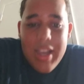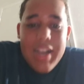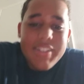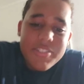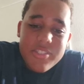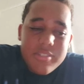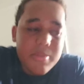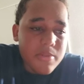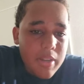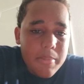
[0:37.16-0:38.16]
I need you to
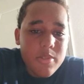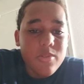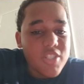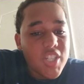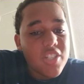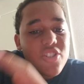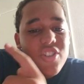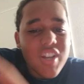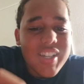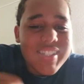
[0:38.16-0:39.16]
subscribe to Ginger
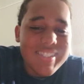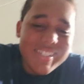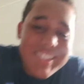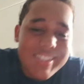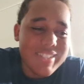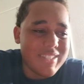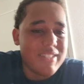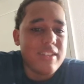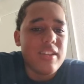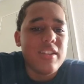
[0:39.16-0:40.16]
Husky.
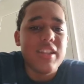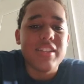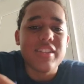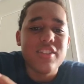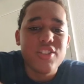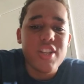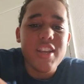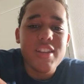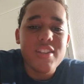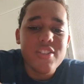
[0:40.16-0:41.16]
That's
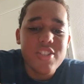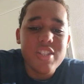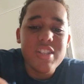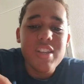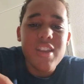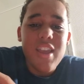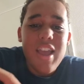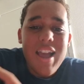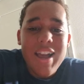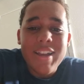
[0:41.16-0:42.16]
J G
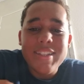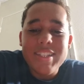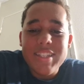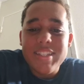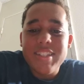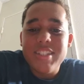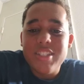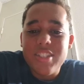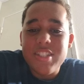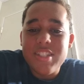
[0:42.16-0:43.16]
I N
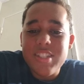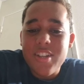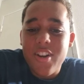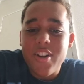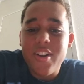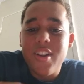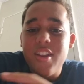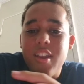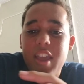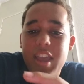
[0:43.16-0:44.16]
G E R
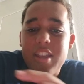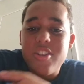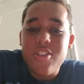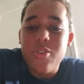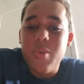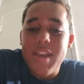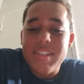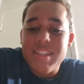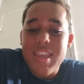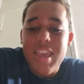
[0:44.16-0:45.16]
H U S
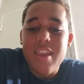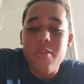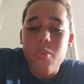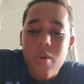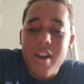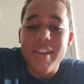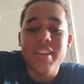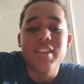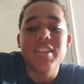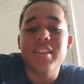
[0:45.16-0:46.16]
K Y.
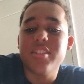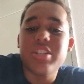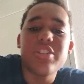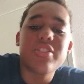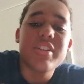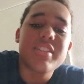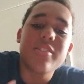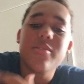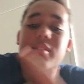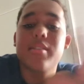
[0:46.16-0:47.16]
That's Ginger
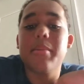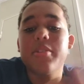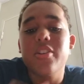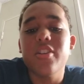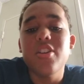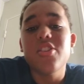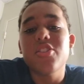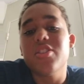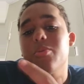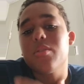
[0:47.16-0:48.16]
Husky. Subscribe to her.
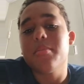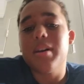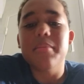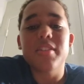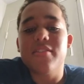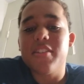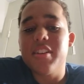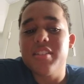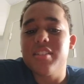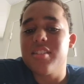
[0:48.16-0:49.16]
She's one of my best
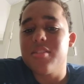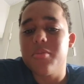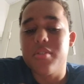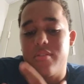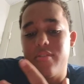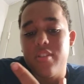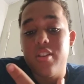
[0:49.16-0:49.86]
friends. One of